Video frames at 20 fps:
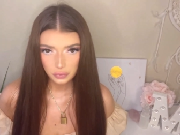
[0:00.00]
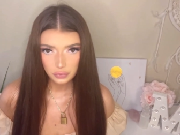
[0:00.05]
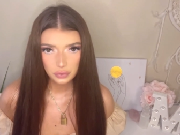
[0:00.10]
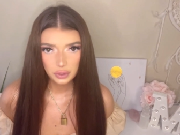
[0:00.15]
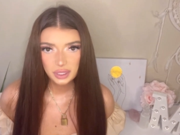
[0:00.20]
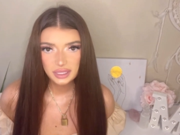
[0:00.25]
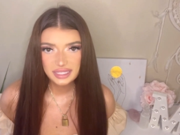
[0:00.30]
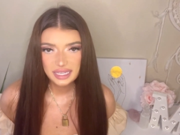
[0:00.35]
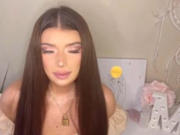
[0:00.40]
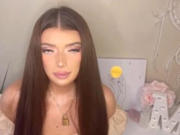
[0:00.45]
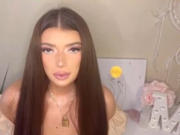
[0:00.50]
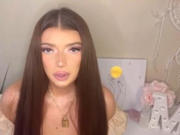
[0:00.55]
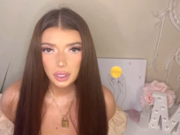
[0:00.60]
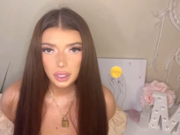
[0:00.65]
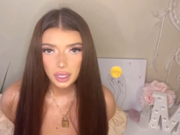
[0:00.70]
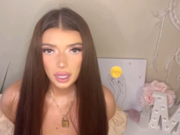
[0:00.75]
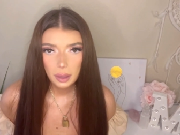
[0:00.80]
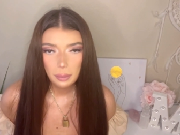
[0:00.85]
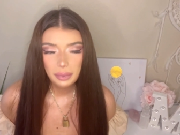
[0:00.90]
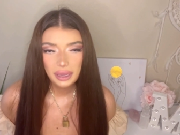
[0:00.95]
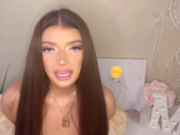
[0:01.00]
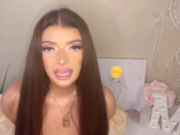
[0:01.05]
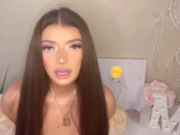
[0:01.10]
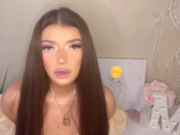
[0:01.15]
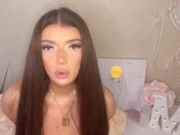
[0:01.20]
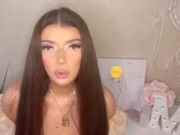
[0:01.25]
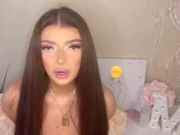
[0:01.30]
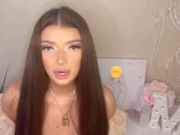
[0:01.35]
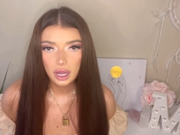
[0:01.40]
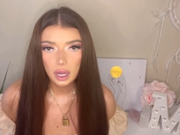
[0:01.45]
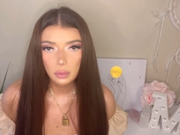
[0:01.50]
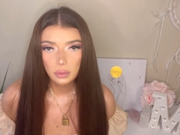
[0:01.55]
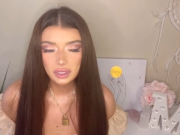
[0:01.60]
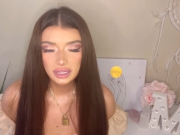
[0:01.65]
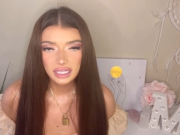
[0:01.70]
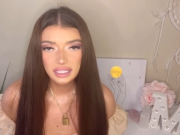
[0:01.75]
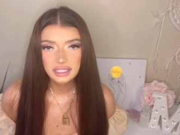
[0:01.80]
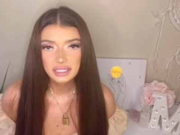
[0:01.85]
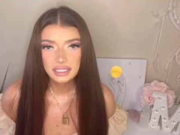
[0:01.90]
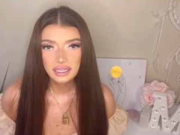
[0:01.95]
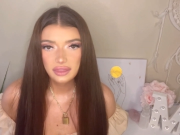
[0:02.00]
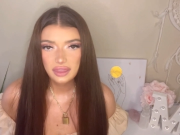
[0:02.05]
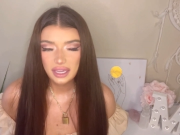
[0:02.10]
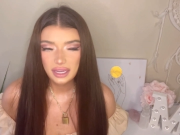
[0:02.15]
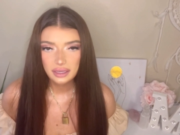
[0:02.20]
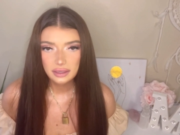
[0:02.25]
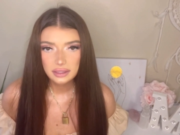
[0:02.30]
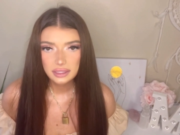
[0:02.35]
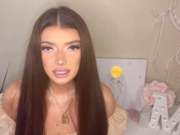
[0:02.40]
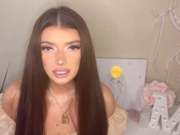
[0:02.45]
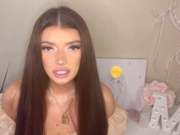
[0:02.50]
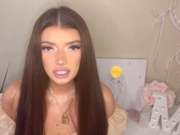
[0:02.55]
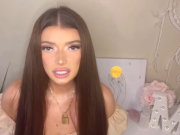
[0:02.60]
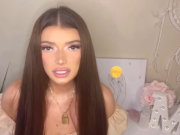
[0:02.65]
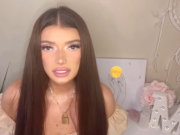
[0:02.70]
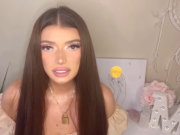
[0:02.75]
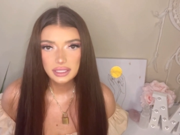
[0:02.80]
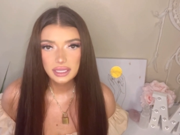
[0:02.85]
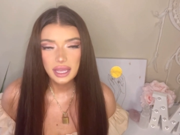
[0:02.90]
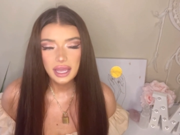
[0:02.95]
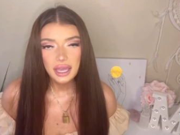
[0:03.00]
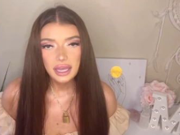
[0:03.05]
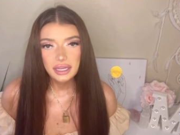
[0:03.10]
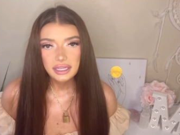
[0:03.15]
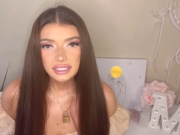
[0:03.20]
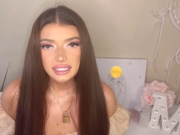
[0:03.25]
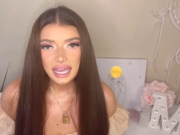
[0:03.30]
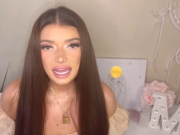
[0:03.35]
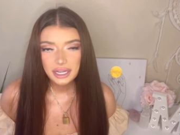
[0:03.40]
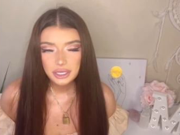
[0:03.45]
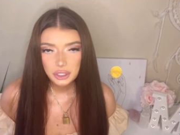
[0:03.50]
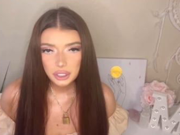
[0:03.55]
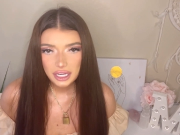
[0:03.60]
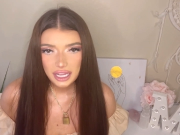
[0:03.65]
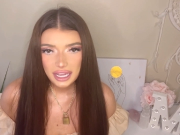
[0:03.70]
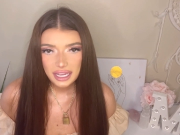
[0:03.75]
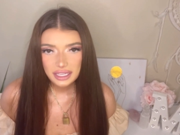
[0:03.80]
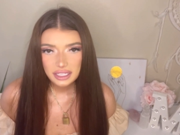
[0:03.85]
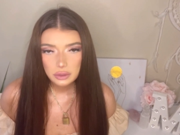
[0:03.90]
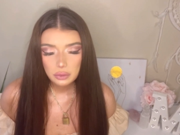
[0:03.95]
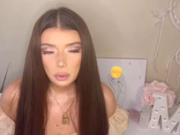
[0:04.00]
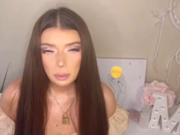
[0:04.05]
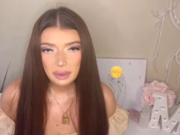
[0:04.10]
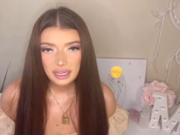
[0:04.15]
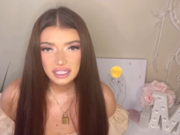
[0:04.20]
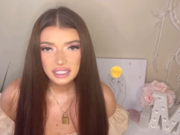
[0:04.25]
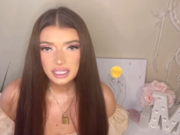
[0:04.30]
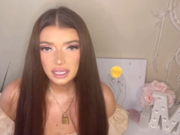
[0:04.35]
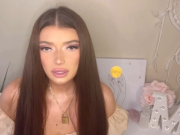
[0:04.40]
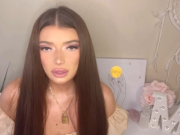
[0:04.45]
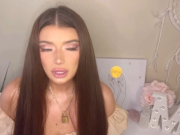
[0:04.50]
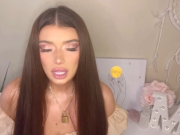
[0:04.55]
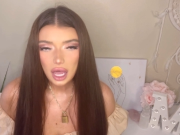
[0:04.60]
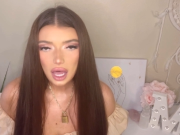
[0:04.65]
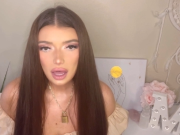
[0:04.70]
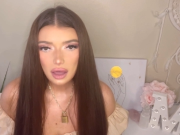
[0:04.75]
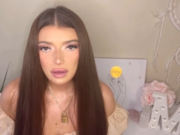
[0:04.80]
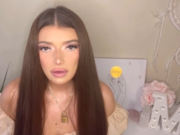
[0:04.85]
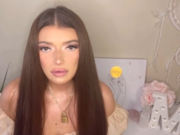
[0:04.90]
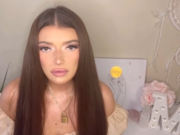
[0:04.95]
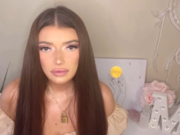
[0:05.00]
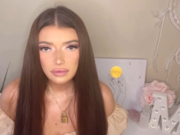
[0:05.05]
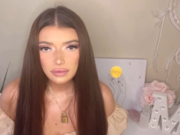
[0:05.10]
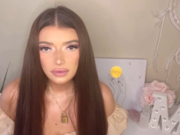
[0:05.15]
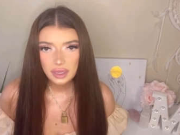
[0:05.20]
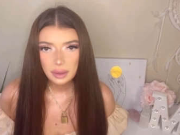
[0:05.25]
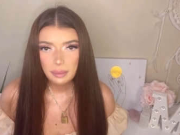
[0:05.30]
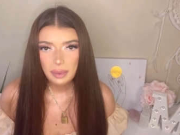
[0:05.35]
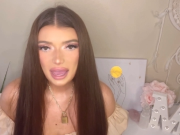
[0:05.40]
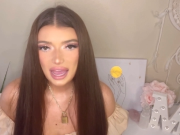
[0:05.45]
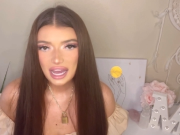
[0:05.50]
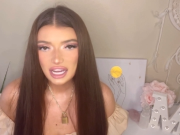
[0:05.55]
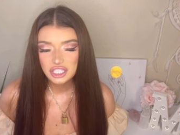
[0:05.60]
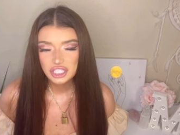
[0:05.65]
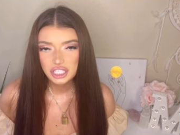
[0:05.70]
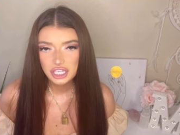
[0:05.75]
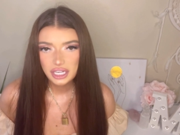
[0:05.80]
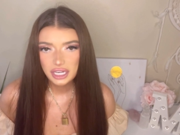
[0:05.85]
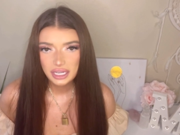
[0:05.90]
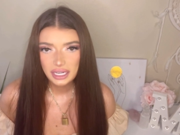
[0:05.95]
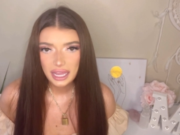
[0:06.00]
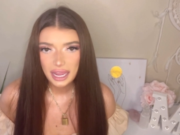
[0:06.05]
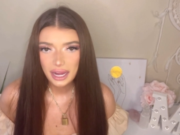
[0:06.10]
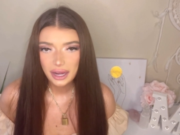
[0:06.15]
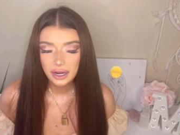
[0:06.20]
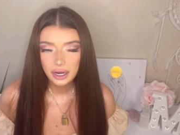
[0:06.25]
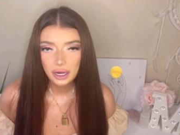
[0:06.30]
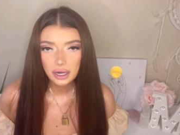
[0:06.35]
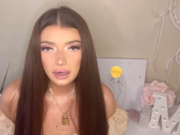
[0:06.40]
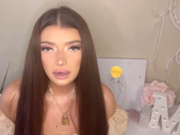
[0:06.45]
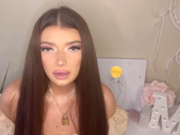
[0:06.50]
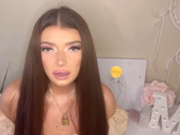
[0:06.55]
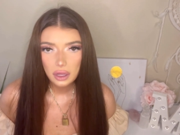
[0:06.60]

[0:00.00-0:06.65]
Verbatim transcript: For example, a pink aura relates to things such as tenderness, romantic love, compassion, and care,